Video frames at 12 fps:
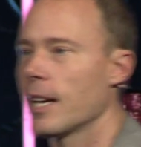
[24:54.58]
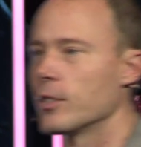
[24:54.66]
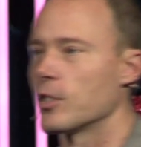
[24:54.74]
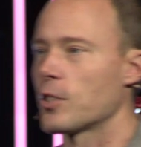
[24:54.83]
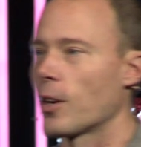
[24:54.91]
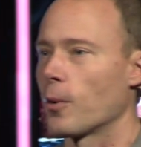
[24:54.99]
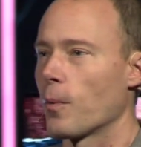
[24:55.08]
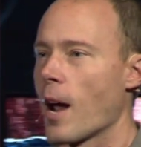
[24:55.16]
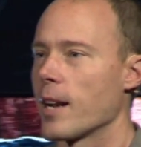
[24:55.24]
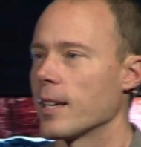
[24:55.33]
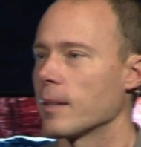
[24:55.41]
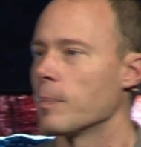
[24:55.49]
and start
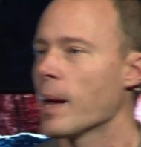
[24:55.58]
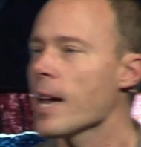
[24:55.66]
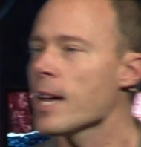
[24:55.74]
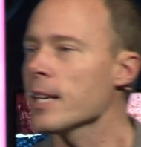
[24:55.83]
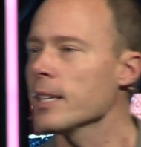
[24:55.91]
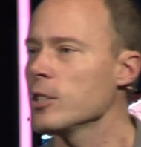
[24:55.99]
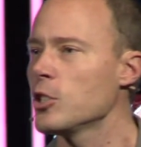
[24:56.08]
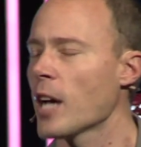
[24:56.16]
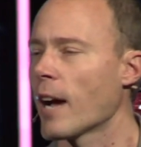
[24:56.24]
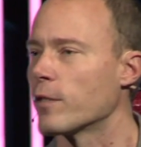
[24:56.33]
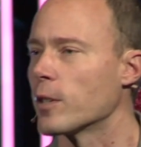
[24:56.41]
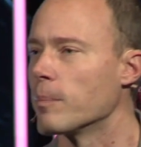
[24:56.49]
writing page
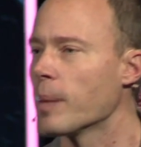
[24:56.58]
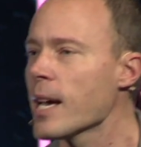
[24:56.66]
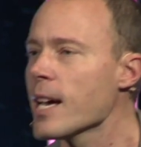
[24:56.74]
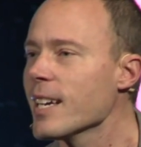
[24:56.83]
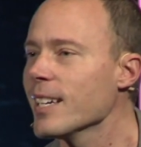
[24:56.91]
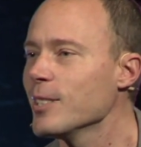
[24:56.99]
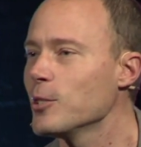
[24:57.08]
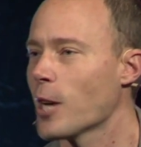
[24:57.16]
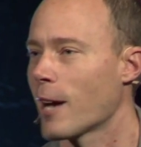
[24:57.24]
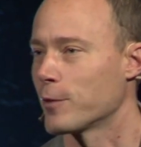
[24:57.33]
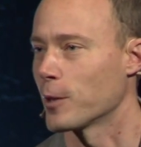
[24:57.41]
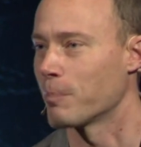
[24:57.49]
after page
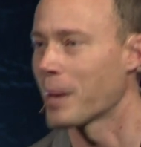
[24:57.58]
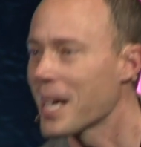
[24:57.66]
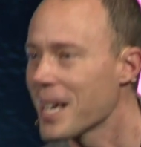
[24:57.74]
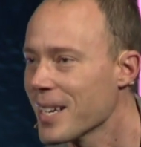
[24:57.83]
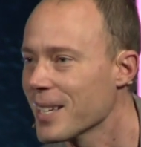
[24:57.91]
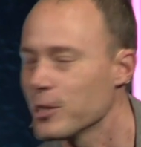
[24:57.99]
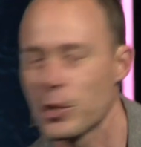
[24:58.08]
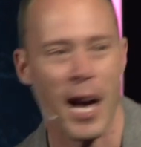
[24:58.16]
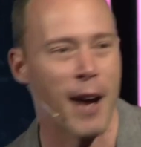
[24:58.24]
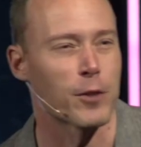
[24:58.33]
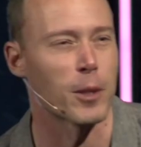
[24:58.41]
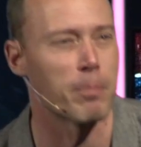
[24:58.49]
after page
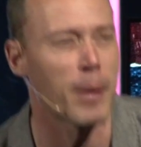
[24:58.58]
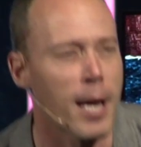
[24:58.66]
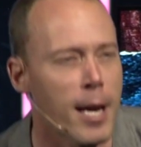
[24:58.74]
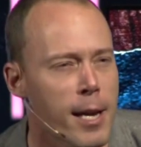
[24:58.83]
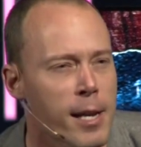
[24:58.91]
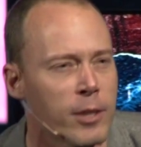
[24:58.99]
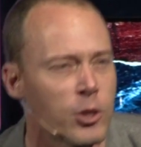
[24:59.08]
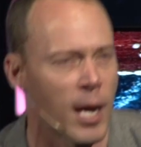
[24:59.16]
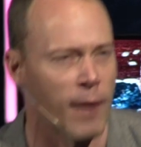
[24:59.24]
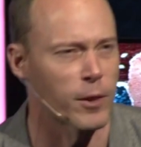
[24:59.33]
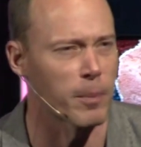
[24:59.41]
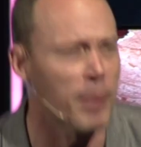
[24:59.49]
after page
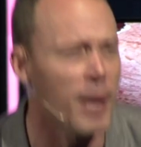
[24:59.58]
after